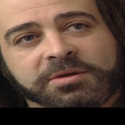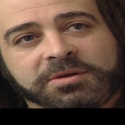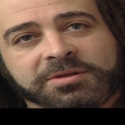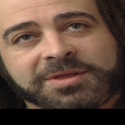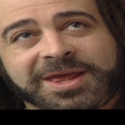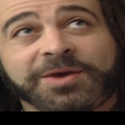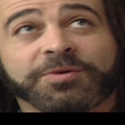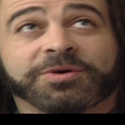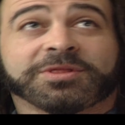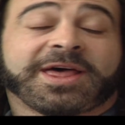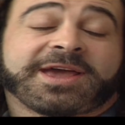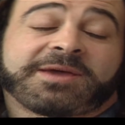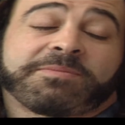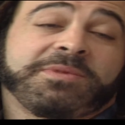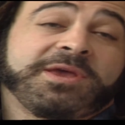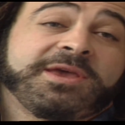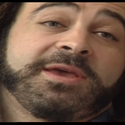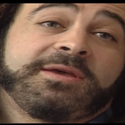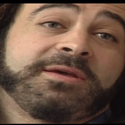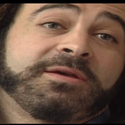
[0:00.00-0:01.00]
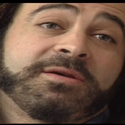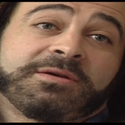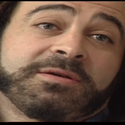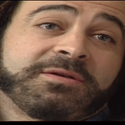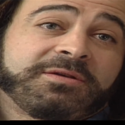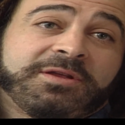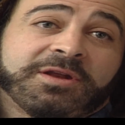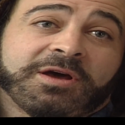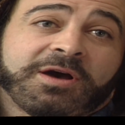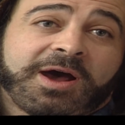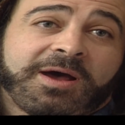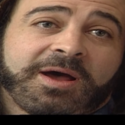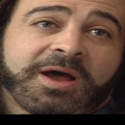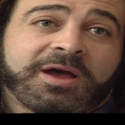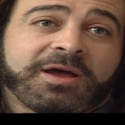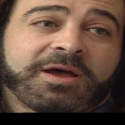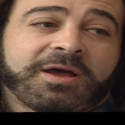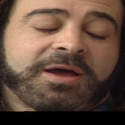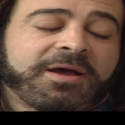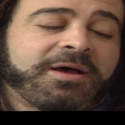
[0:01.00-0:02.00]
Anyone like me, you know,
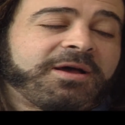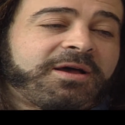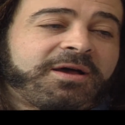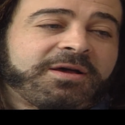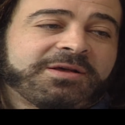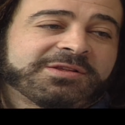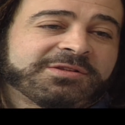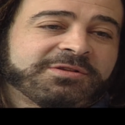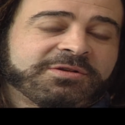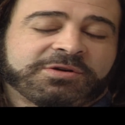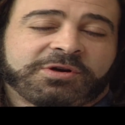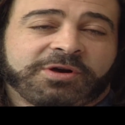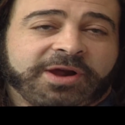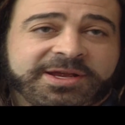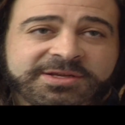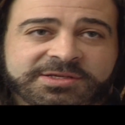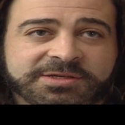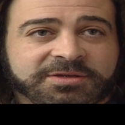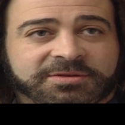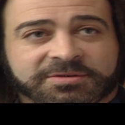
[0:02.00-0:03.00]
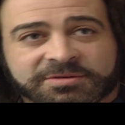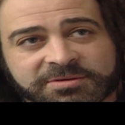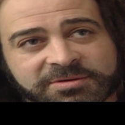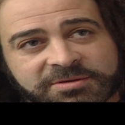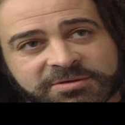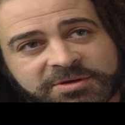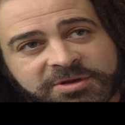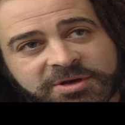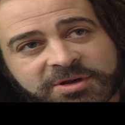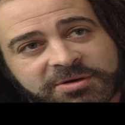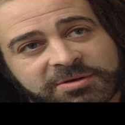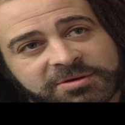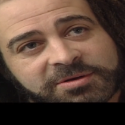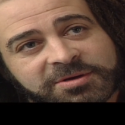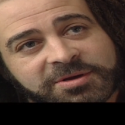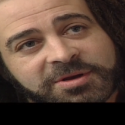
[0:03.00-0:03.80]
I was a little crazy, you know.